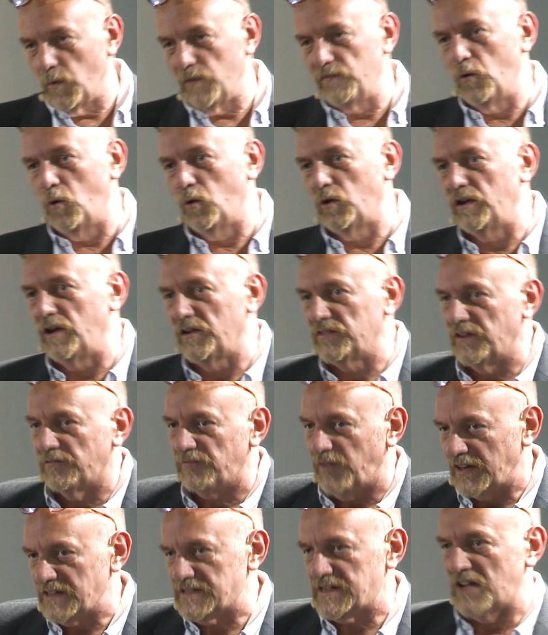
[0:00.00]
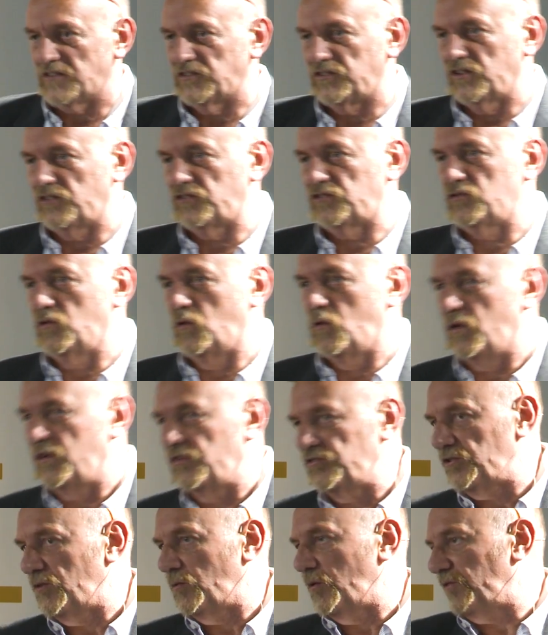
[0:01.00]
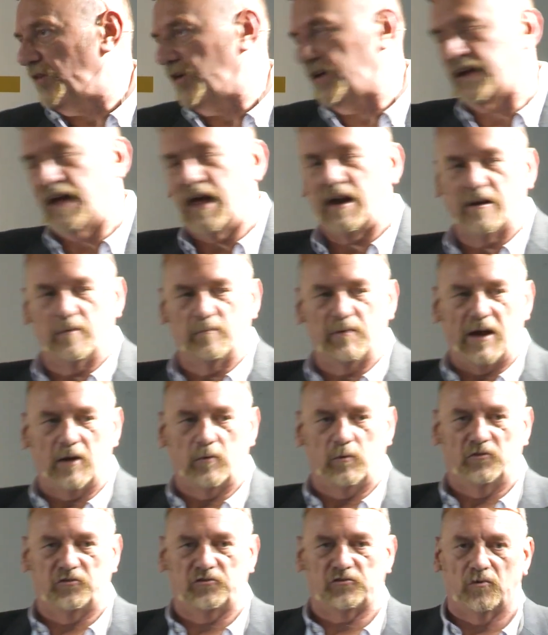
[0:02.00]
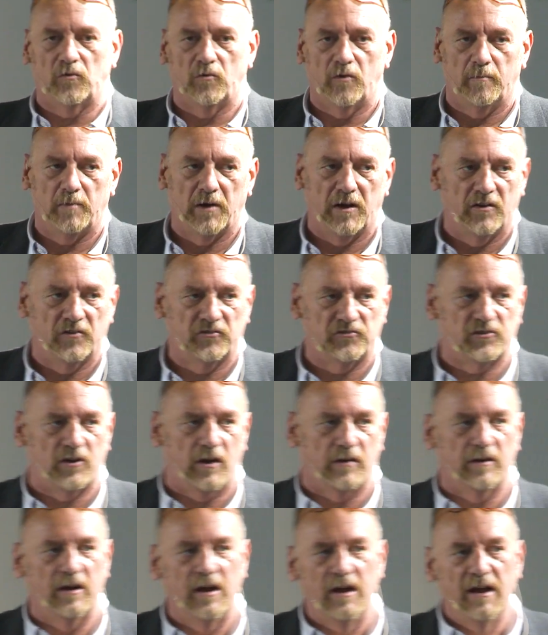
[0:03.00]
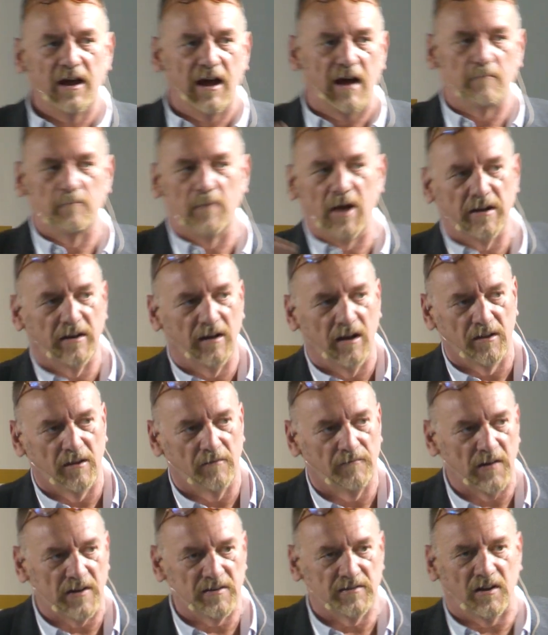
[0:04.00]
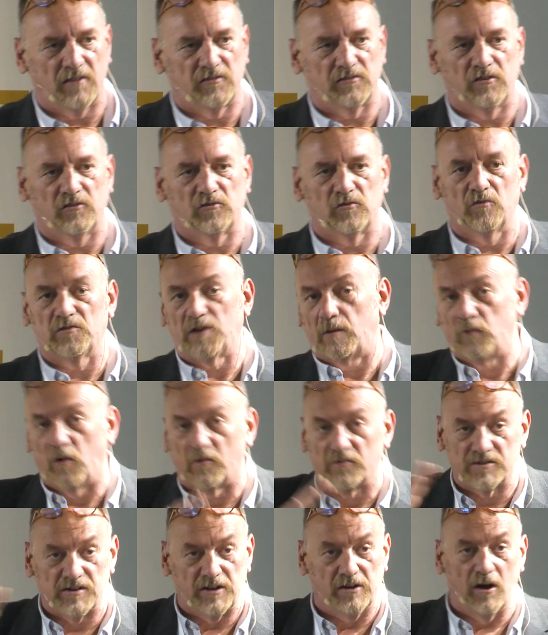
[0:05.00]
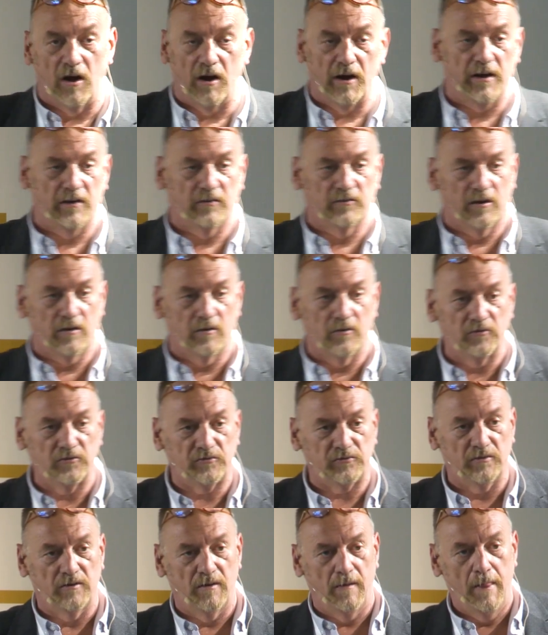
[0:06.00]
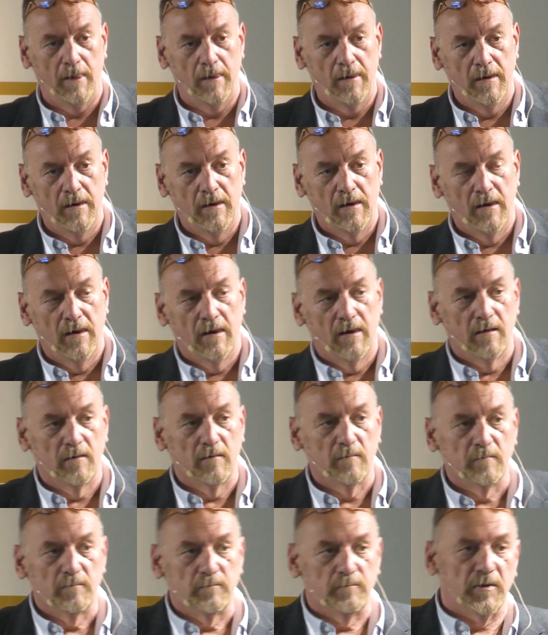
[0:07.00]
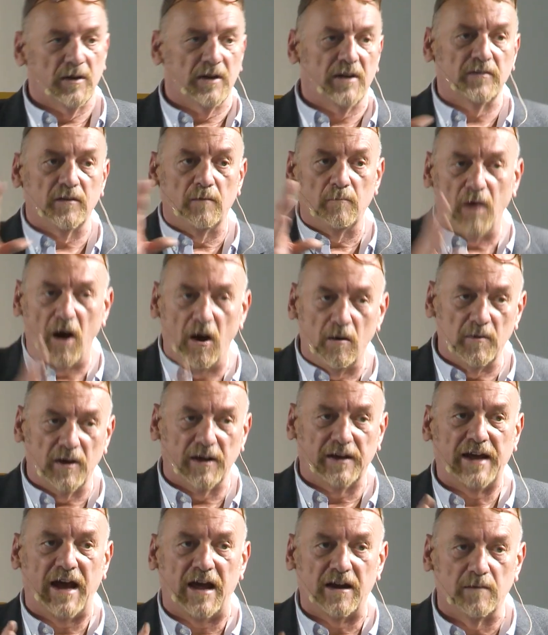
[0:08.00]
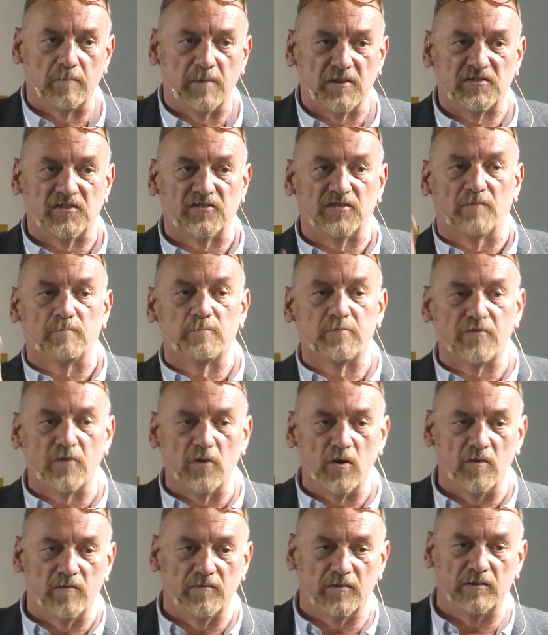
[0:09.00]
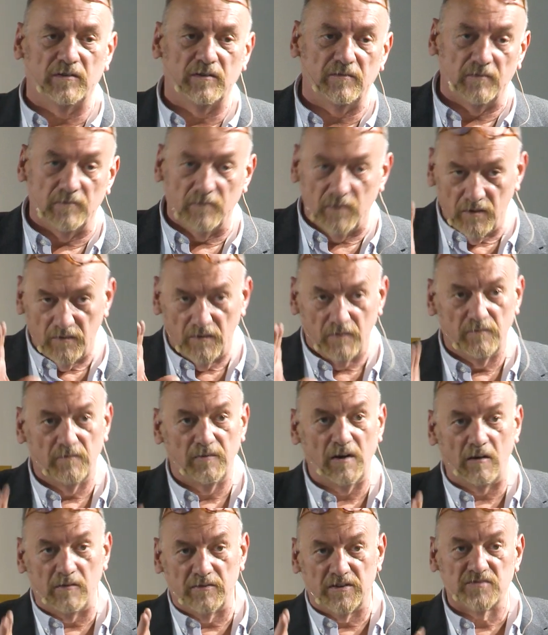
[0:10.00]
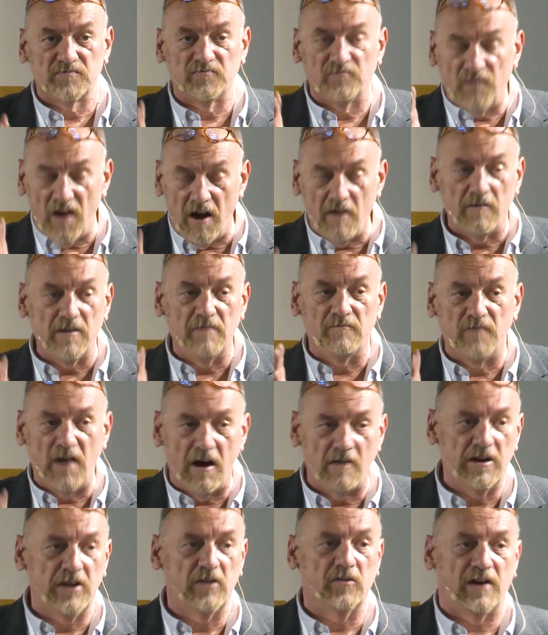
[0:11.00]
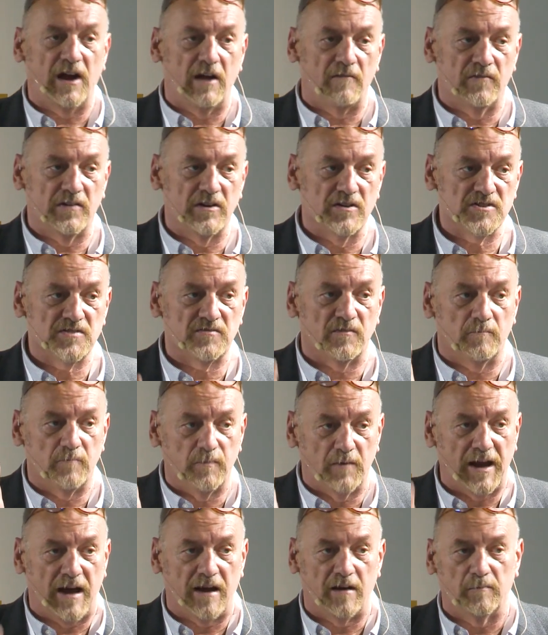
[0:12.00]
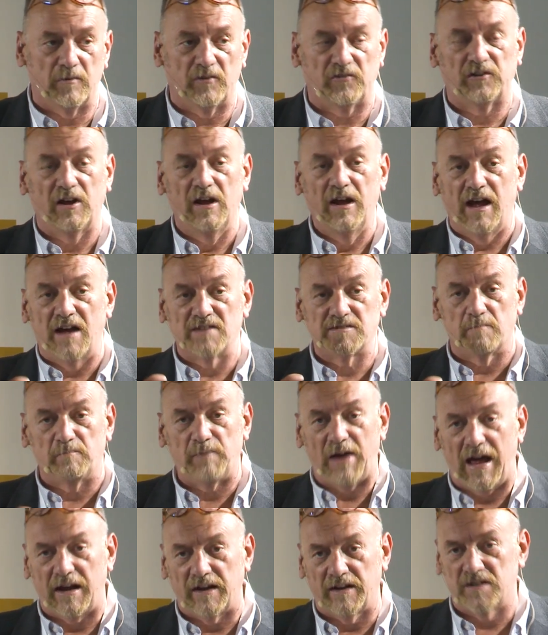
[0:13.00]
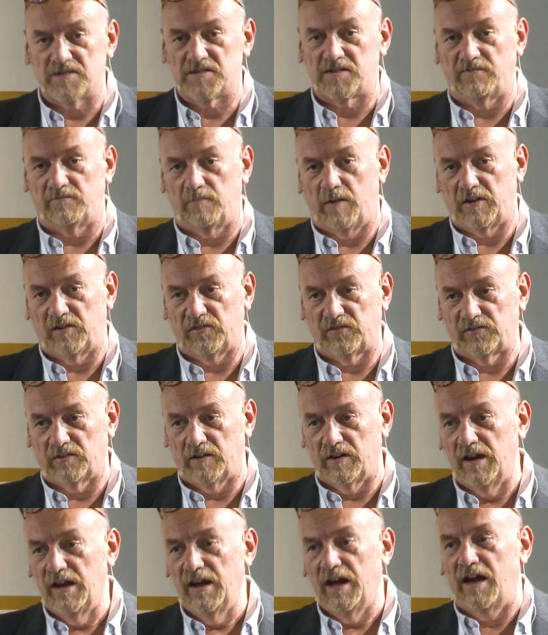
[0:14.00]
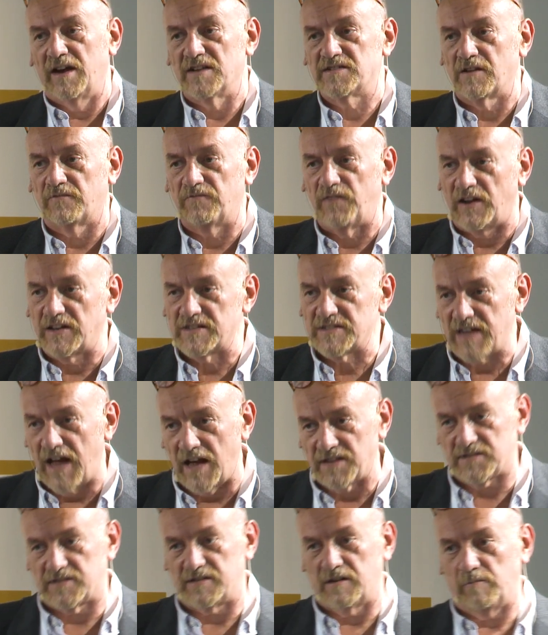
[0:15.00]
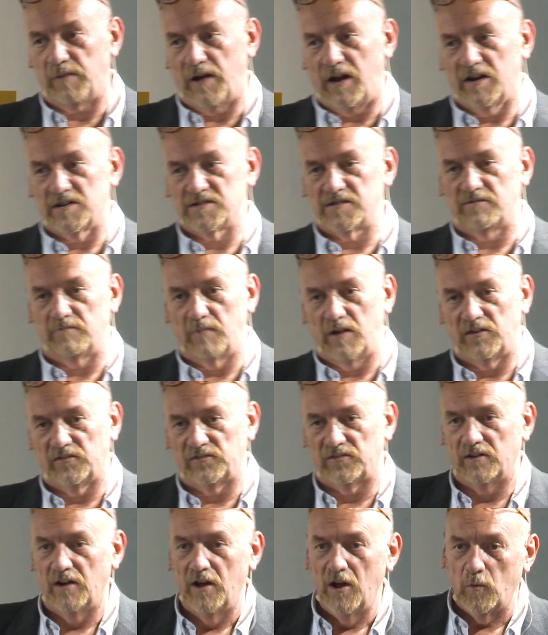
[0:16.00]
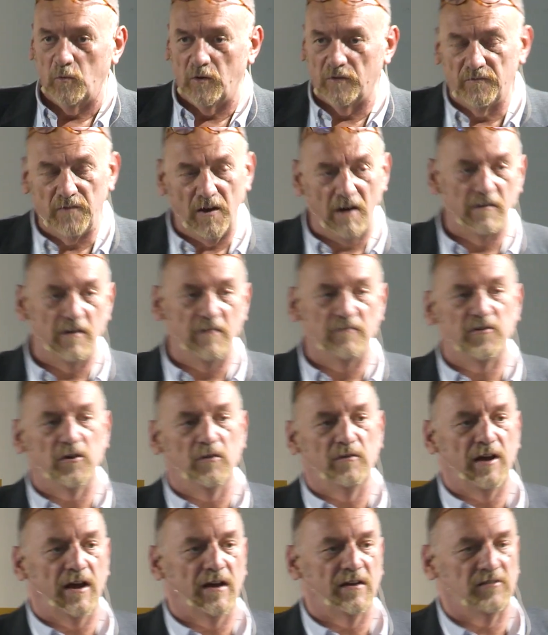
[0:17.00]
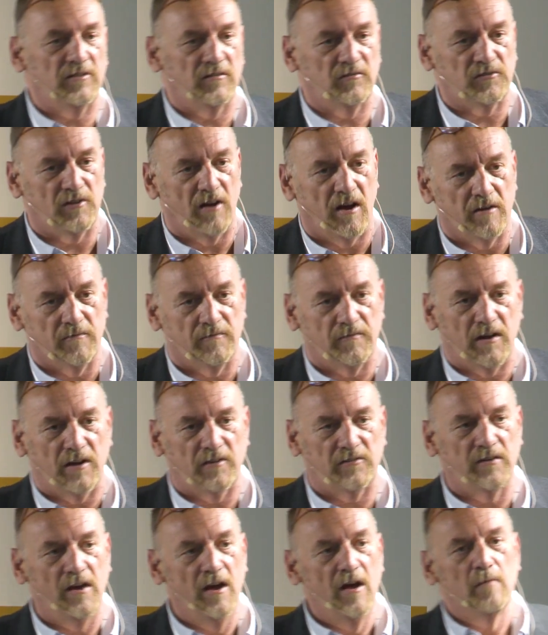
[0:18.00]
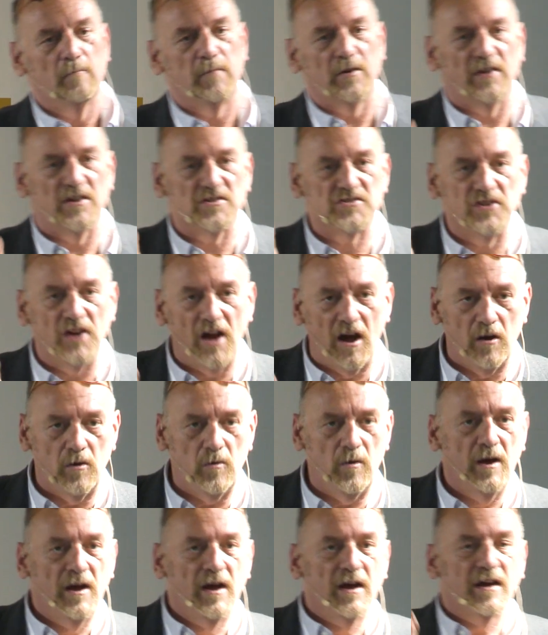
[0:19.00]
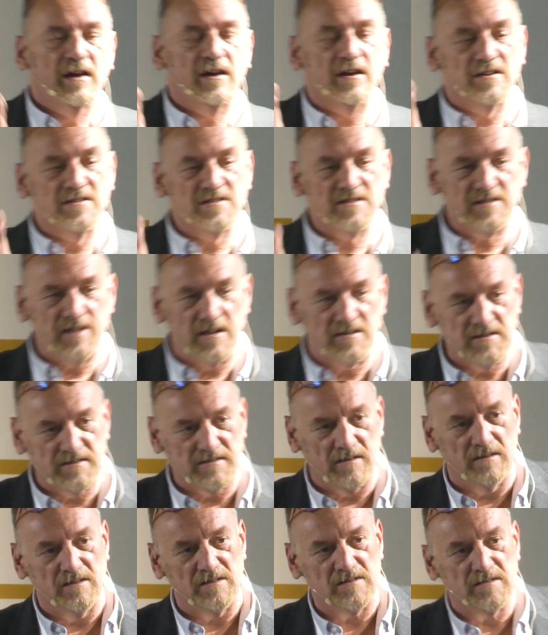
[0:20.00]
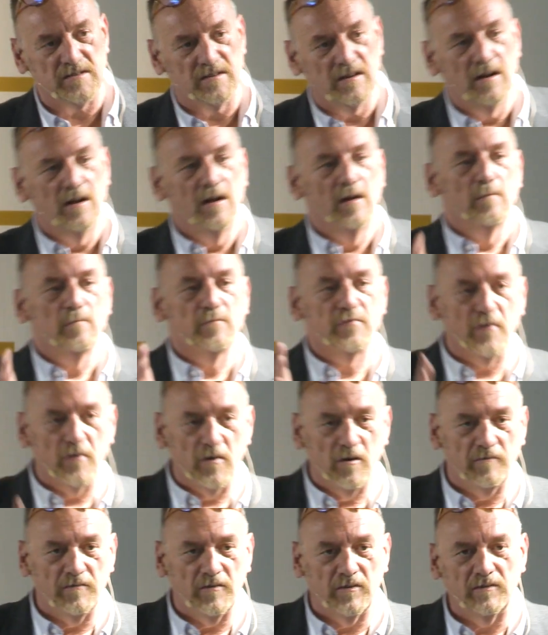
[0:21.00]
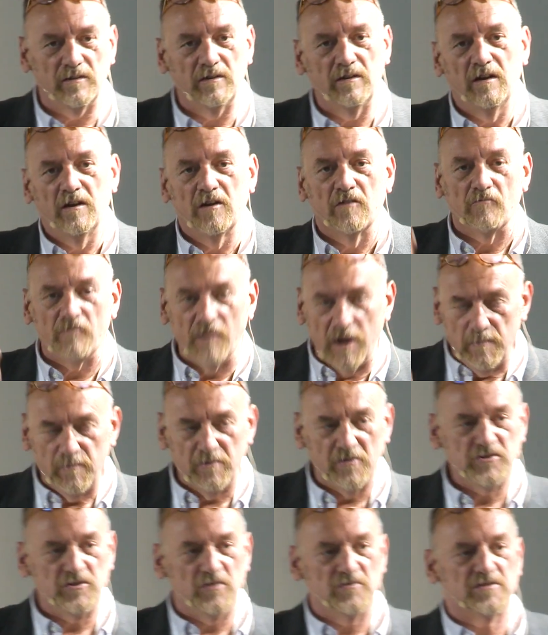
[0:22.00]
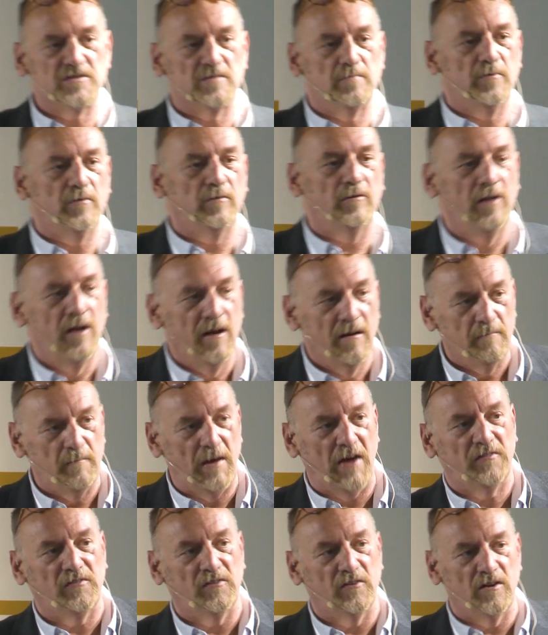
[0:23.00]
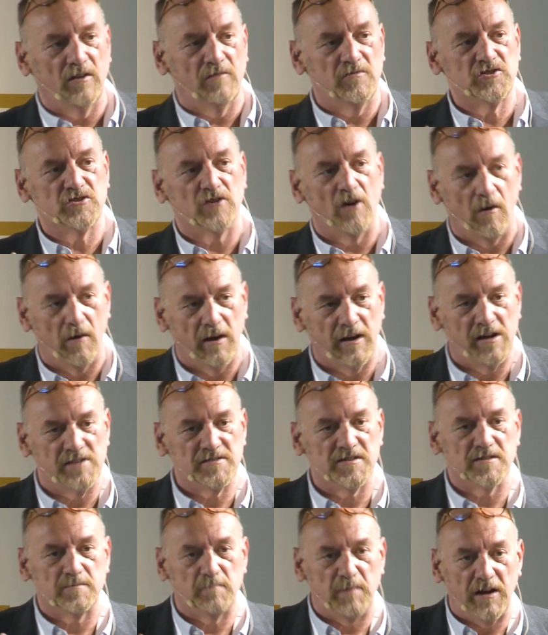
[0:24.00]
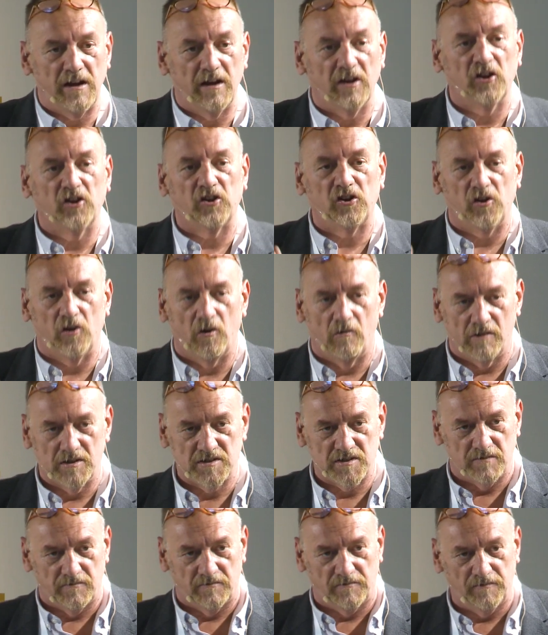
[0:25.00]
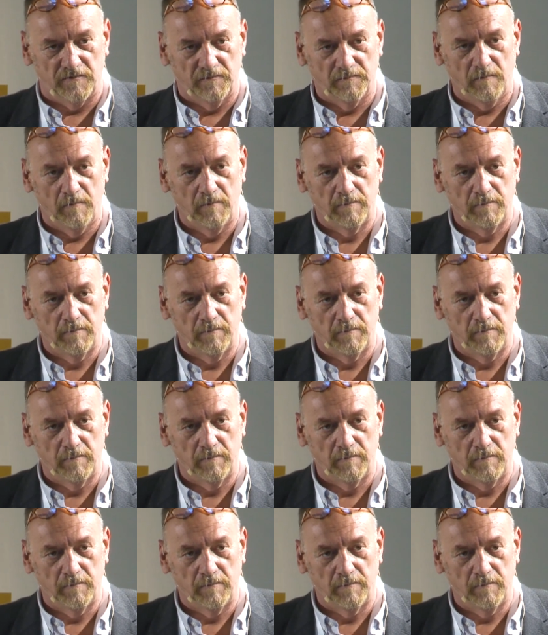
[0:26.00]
we've all heard the fantastic stories. You know, we've heard Callie Blackwell's story about her son and many other fantastic stories. I'm not denying those. But at the moment, cannabis is a proven, there's very, very good evidence for cannabis as a palliative medicine. And it's a fantastic palliative medicine with very few negative side effects. But there's no consistent, proven, reproducible method of showing it as being curative.